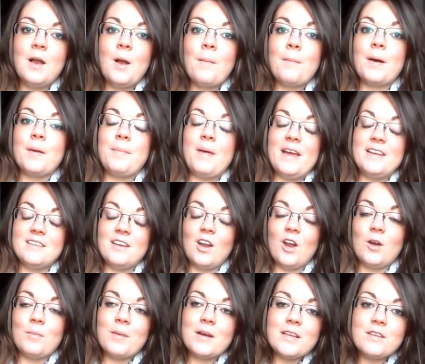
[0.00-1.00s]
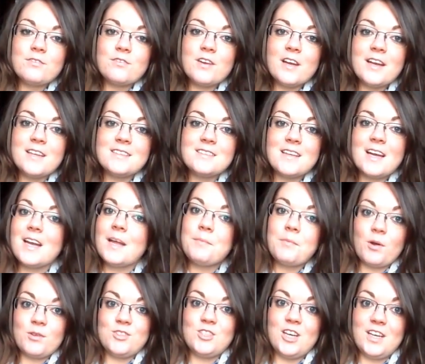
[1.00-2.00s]
but I paid a lot of money for it, and I'm
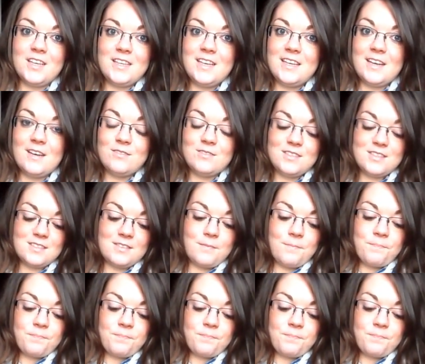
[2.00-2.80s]
not chucking it out.